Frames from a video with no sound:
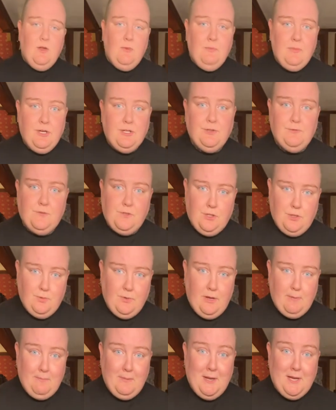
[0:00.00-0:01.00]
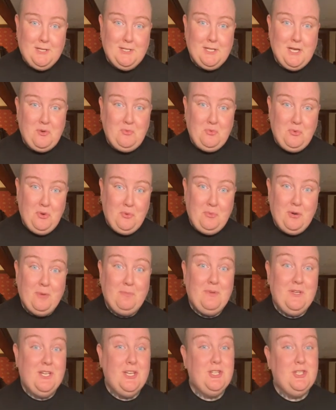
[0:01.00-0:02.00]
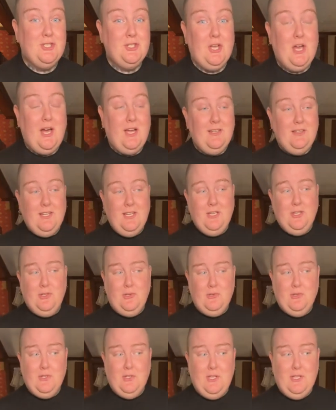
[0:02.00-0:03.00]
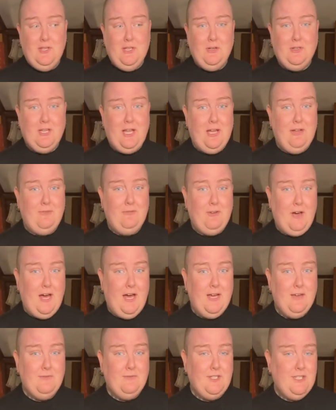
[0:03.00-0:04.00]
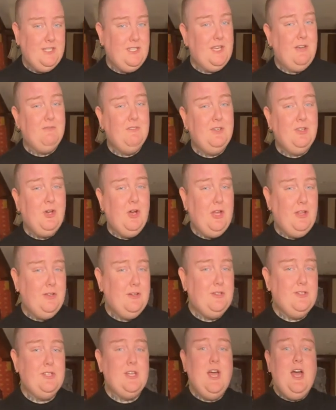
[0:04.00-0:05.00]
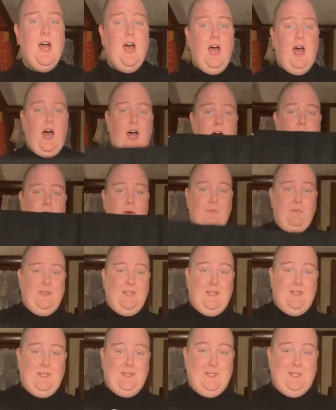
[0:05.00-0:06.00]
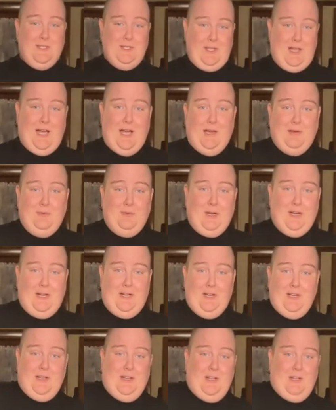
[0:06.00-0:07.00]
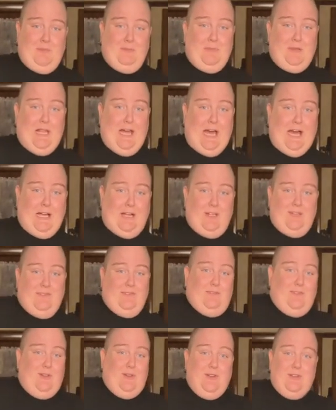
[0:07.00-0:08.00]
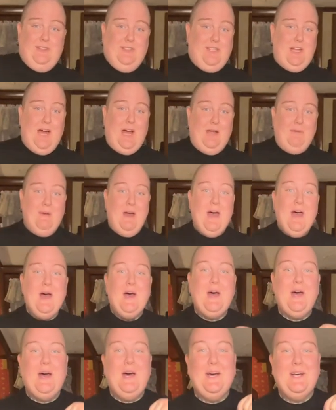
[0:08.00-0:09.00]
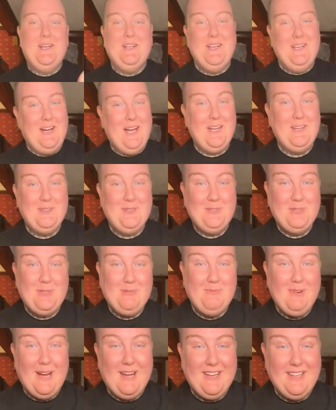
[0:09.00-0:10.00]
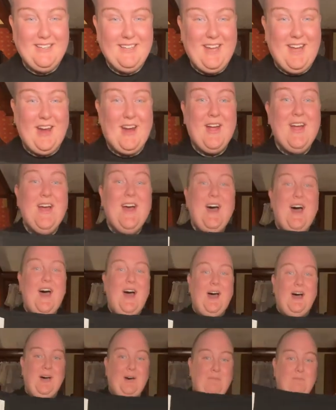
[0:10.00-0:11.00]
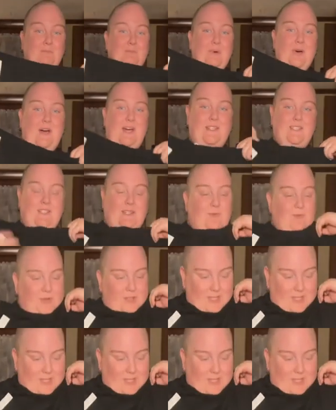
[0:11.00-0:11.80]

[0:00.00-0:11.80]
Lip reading: much for sweatpants at Walmart, because I think usually they're like $5 to $7. Because I wear black all the time and I usually buy it there. But we